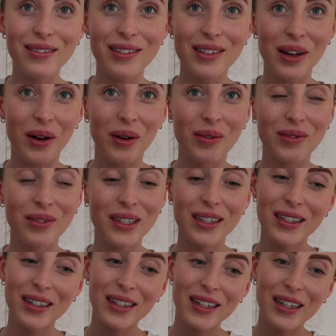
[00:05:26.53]
So,
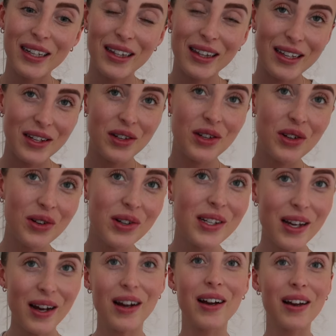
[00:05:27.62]
this is your
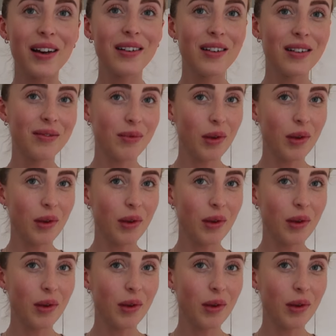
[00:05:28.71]
sign.